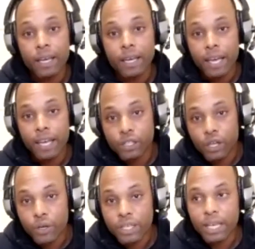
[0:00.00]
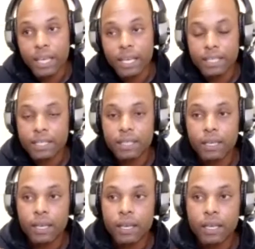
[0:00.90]
And and it's,
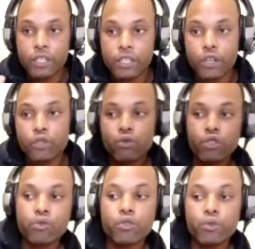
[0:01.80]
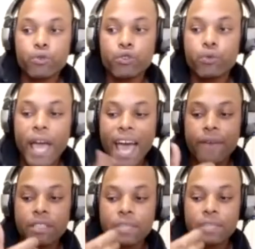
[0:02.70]
you
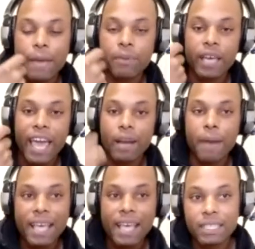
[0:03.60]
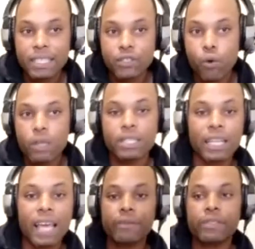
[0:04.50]
have some type of animosity towards a
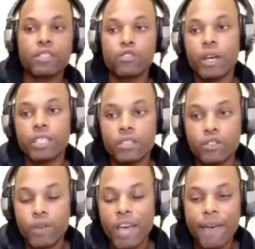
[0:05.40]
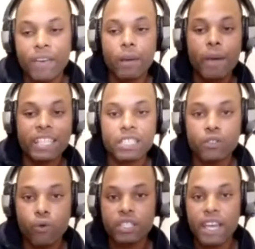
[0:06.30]
lot of situations. You have animosity
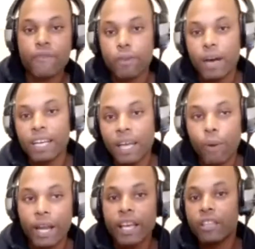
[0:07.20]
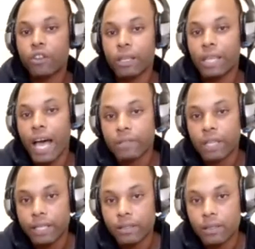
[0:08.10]
towards everybody. Like, why the hell is our lives
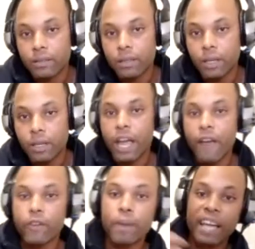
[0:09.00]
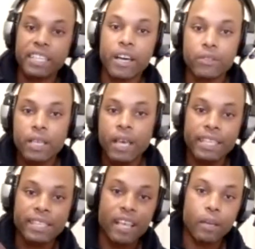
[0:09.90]
like this? Everybody else
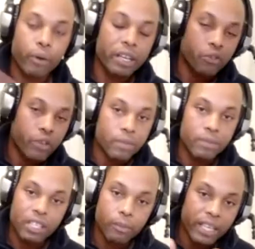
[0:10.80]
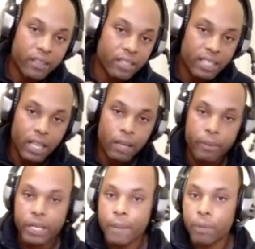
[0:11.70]
is celebrating Christmas. Everybody else is
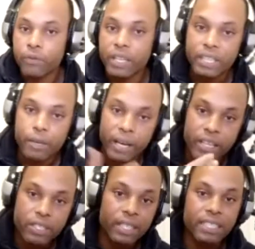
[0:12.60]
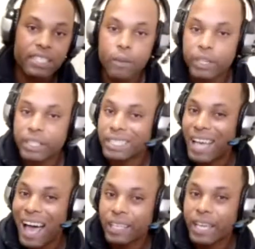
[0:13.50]
celebrating their birthdays. Everybody else get to celebrate these
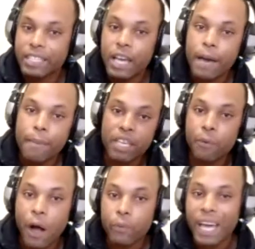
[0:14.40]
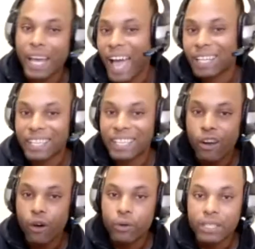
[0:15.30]
holidays. Meanwhile, we got to act like they
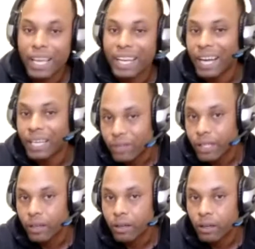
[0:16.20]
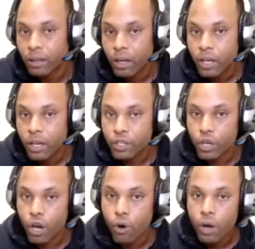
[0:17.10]
not even here.
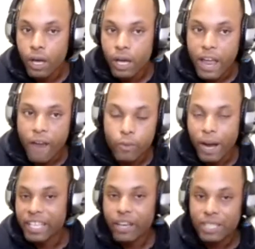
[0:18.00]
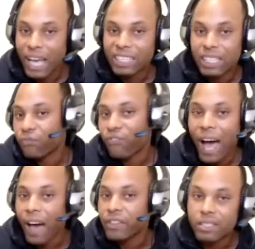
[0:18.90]
Everybody else got these
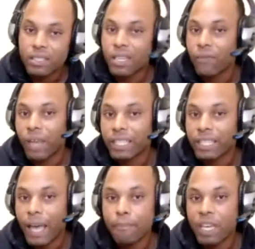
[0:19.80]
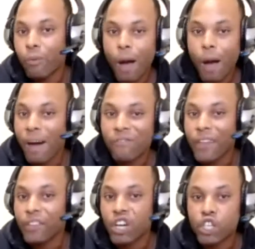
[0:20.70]
fathers and stuff like that. Meanwhile, my
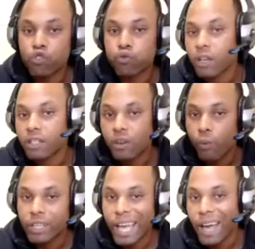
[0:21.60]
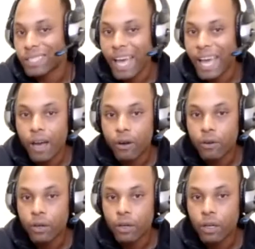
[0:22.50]
father a drunk somewhere downtown.
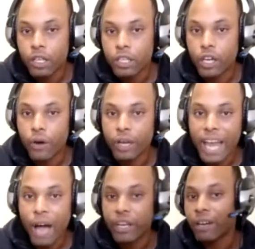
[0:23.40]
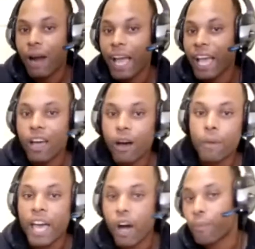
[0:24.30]
And now here I am
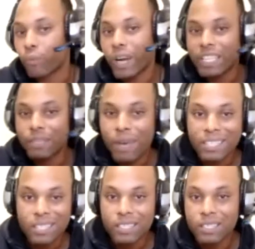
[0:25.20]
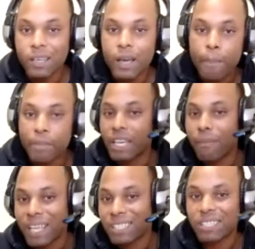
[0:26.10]
helping raise my sister, being
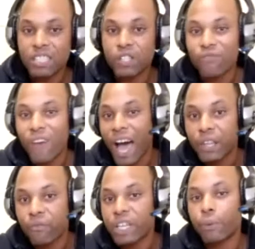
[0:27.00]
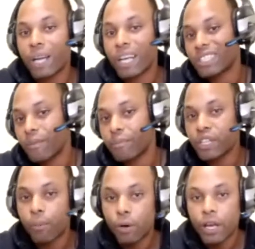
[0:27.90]
my sister's father figure when I should
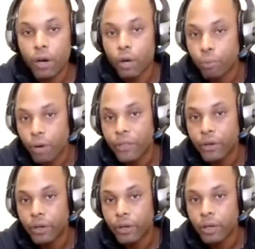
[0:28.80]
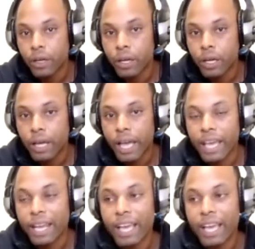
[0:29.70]
be her brother. And